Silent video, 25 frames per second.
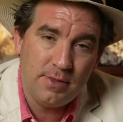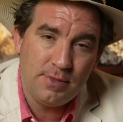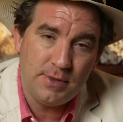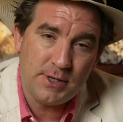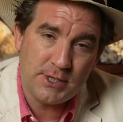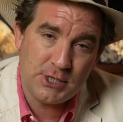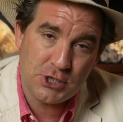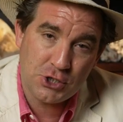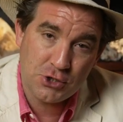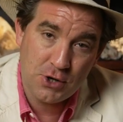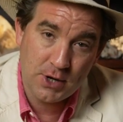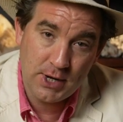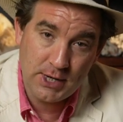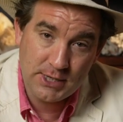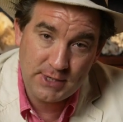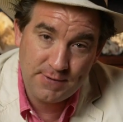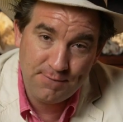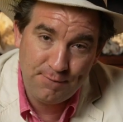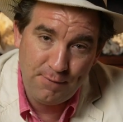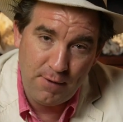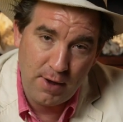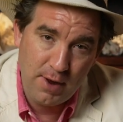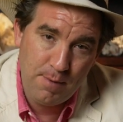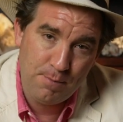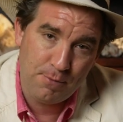The string is
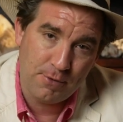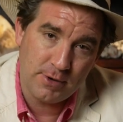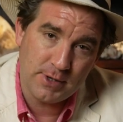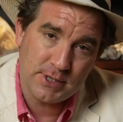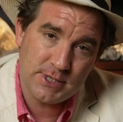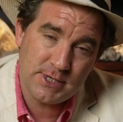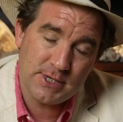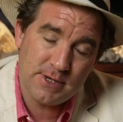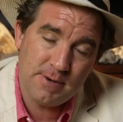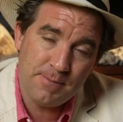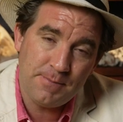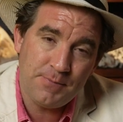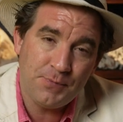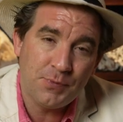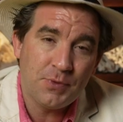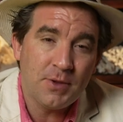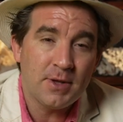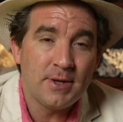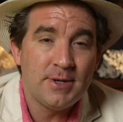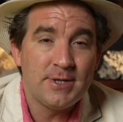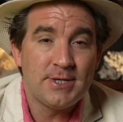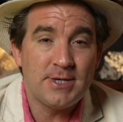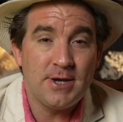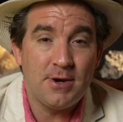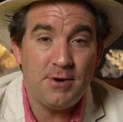fibrous,
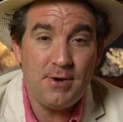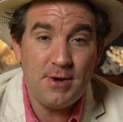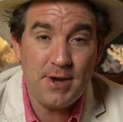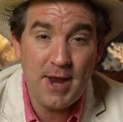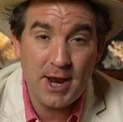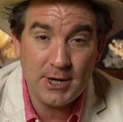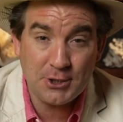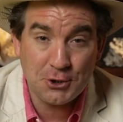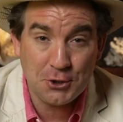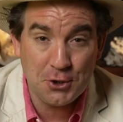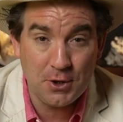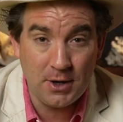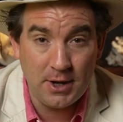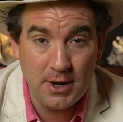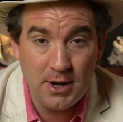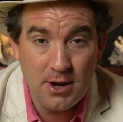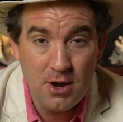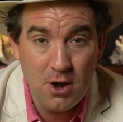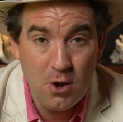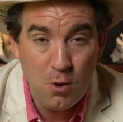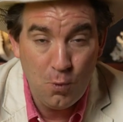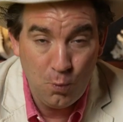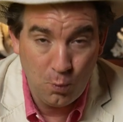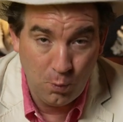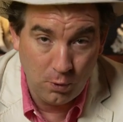so naturally
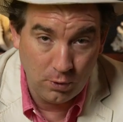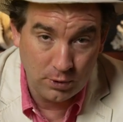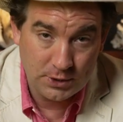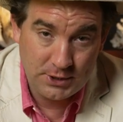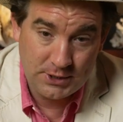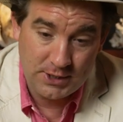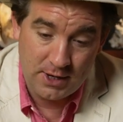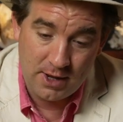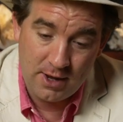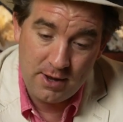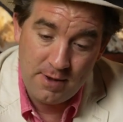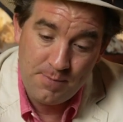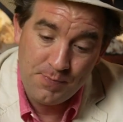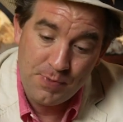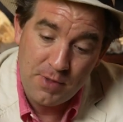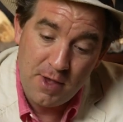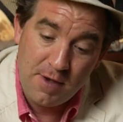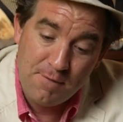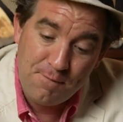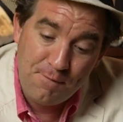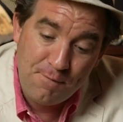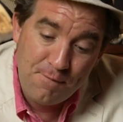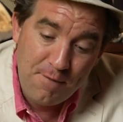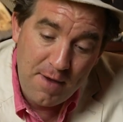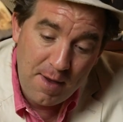water
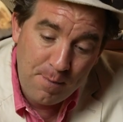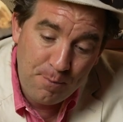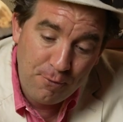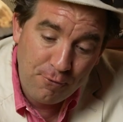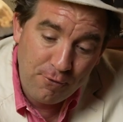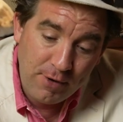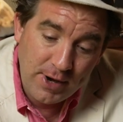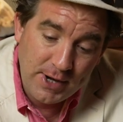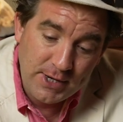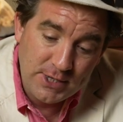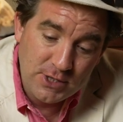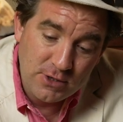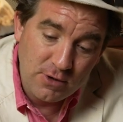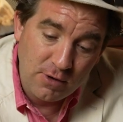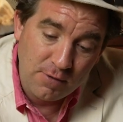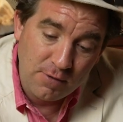evaporates